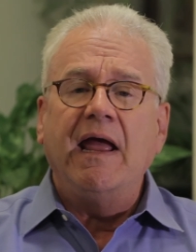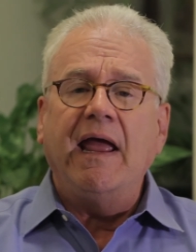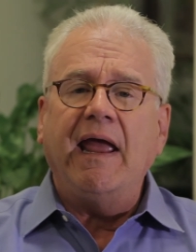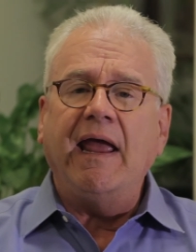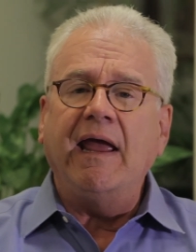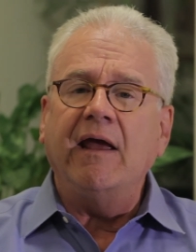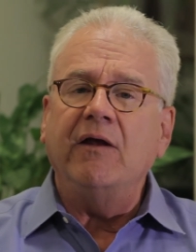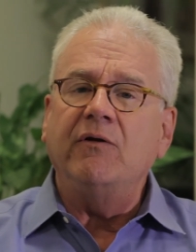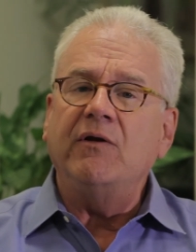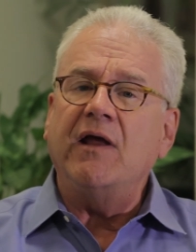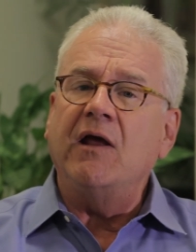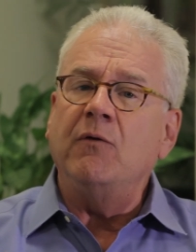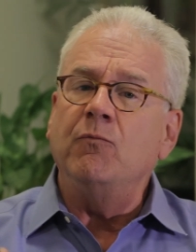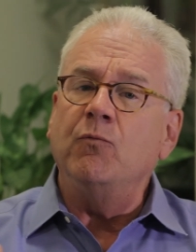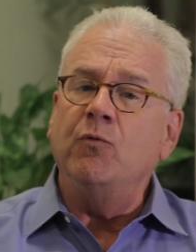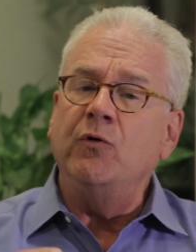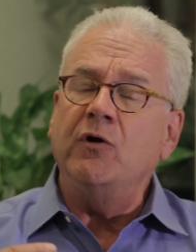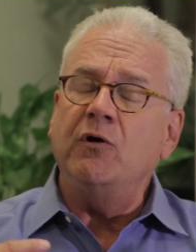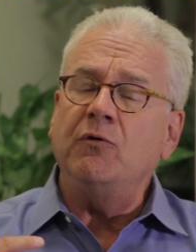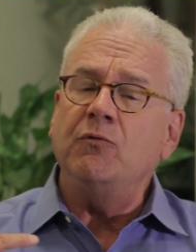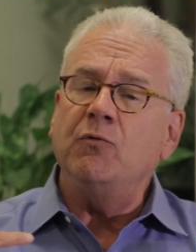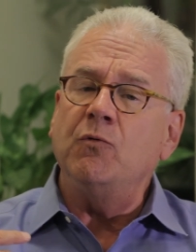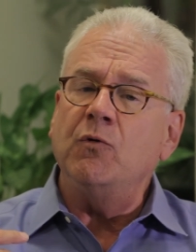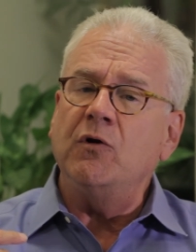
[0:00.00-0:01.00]
And
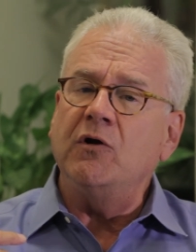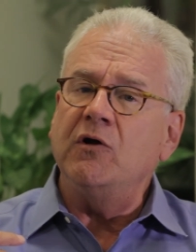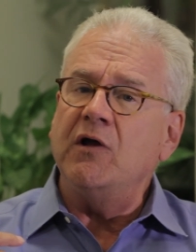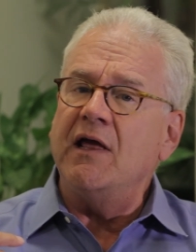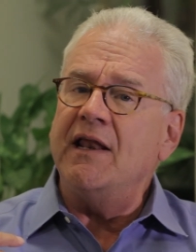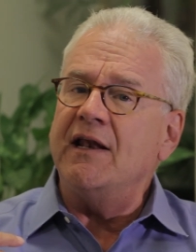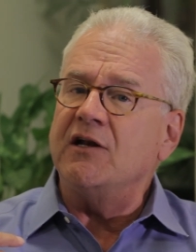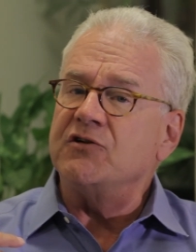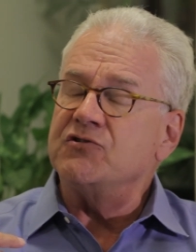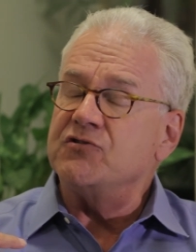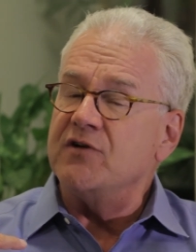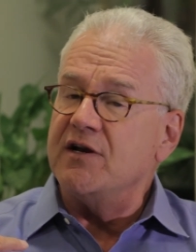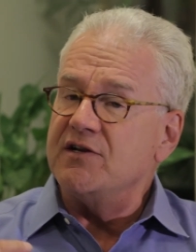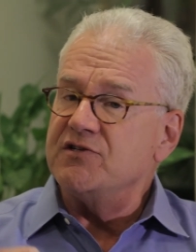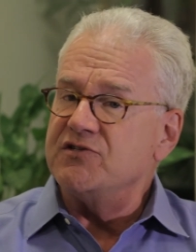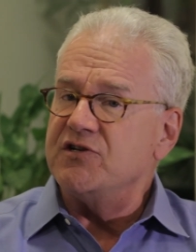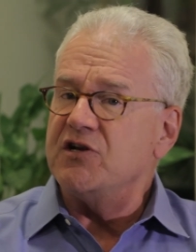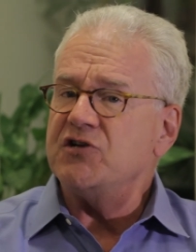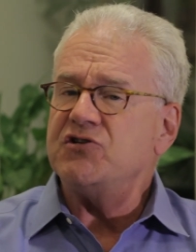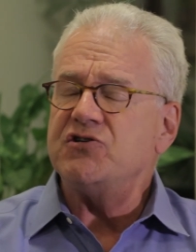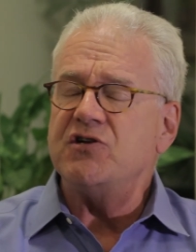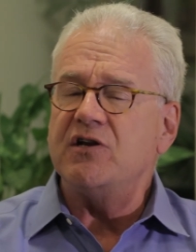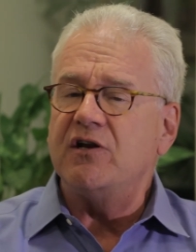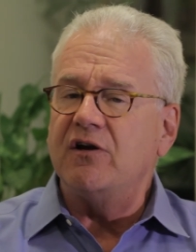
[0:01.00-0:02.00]
we're in a
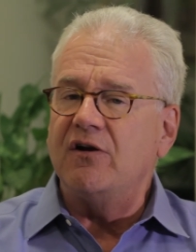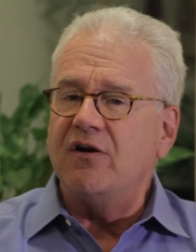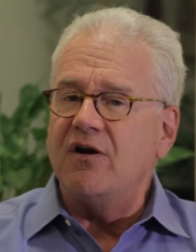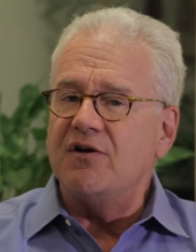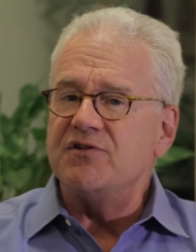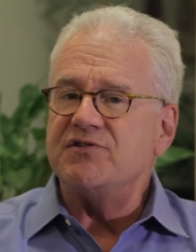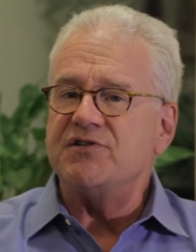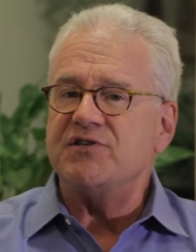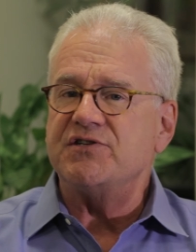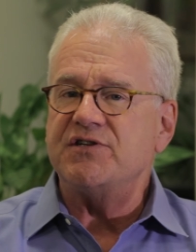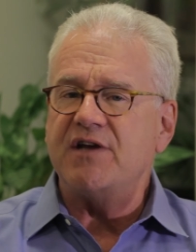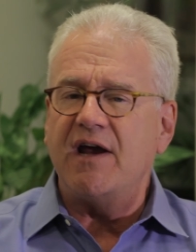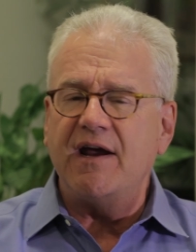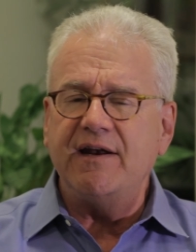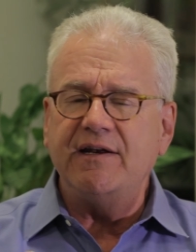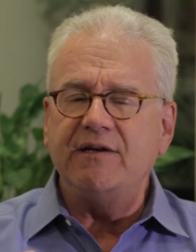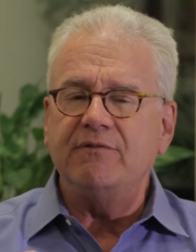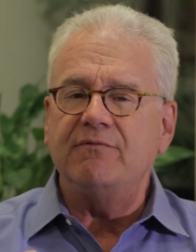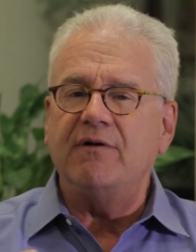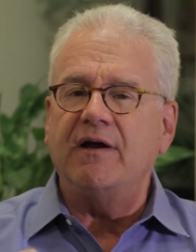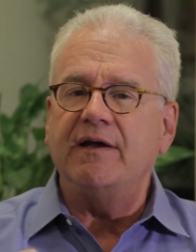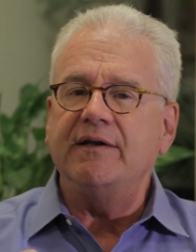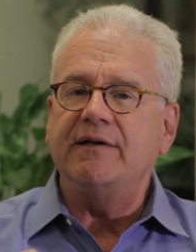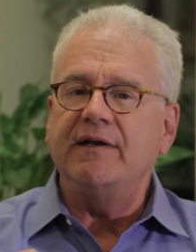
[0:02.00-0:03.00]
transition in our society
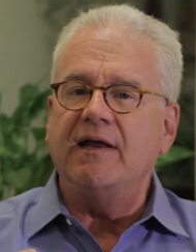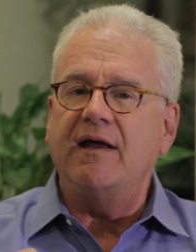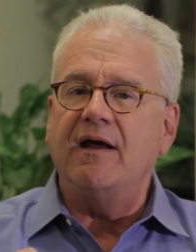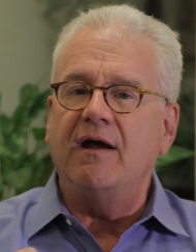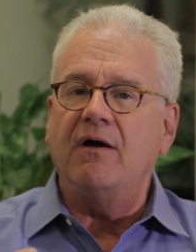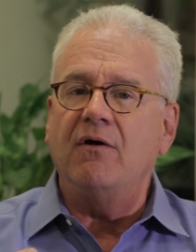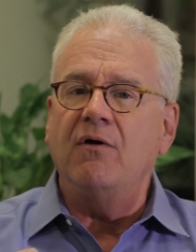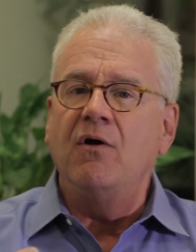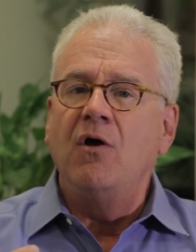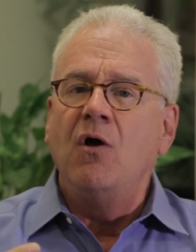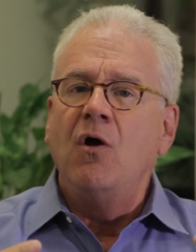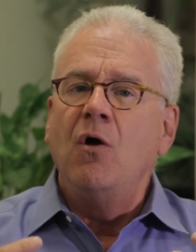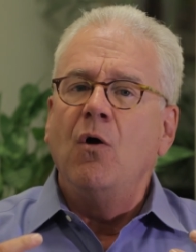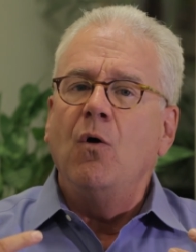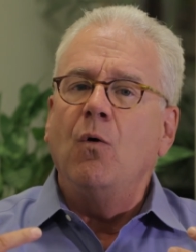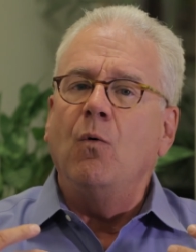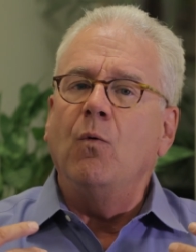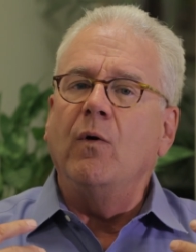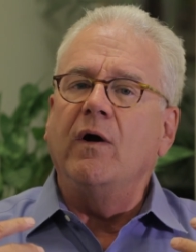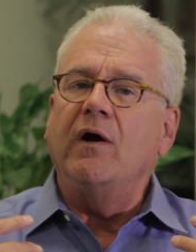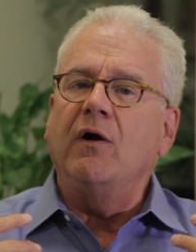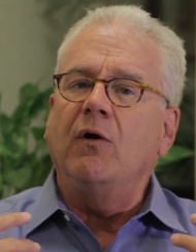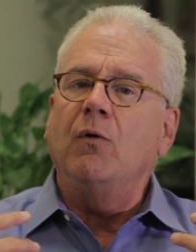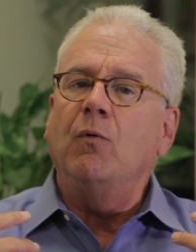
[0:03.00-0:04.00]
right now
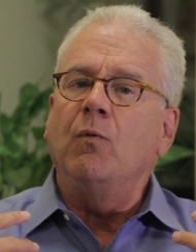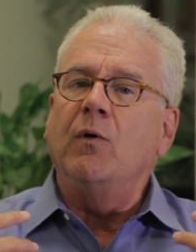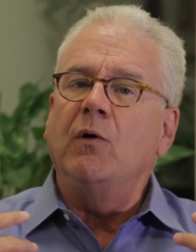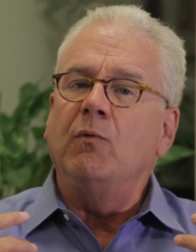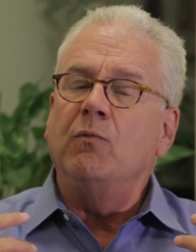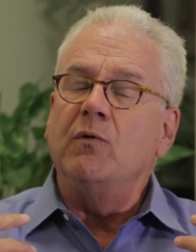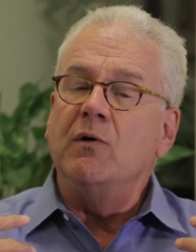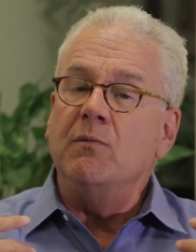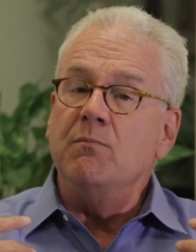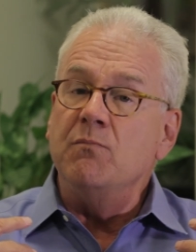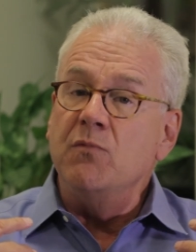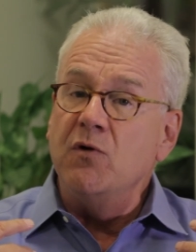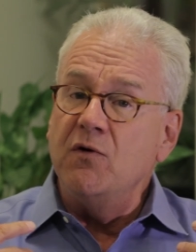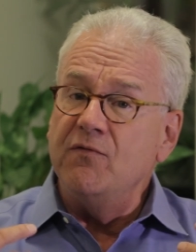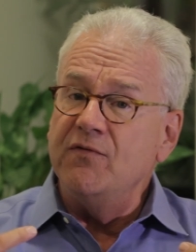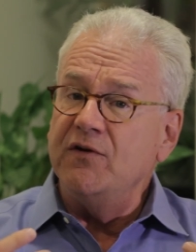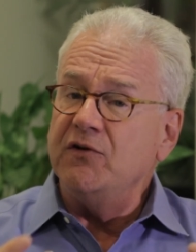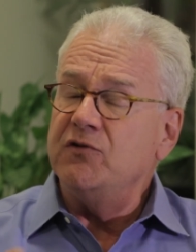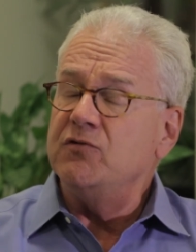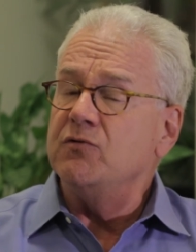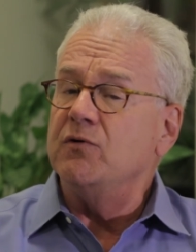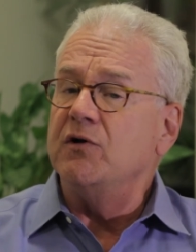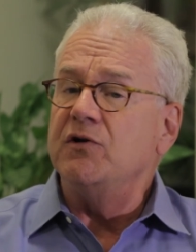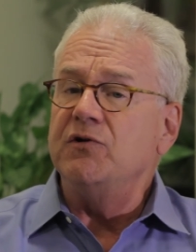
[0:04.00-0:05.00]
where we're
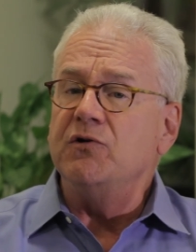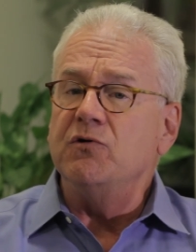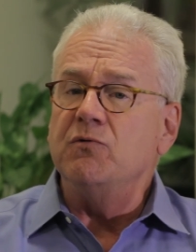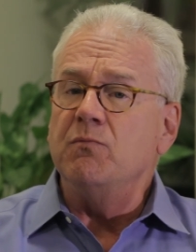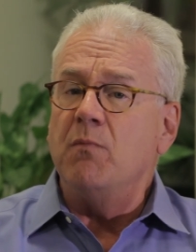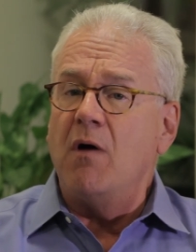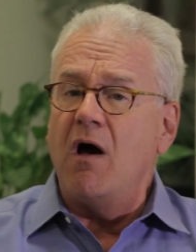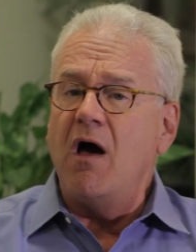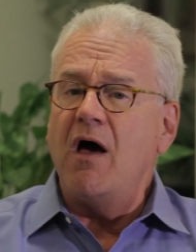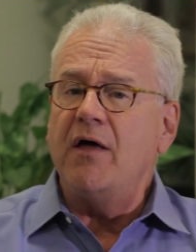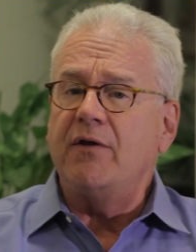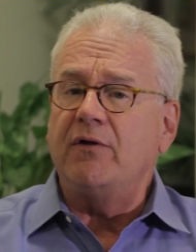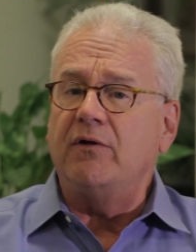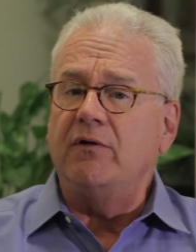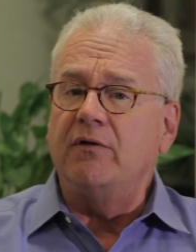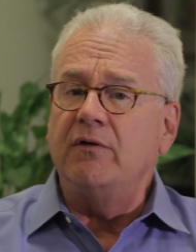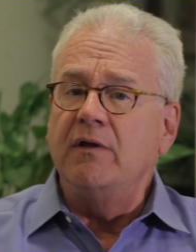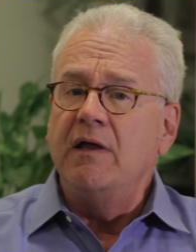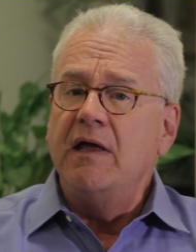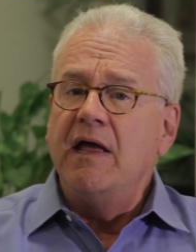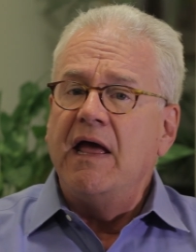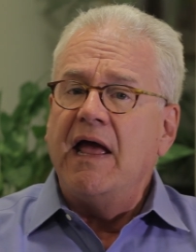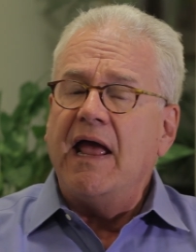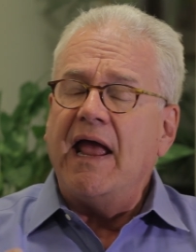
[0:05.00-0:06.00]
moving to a new model,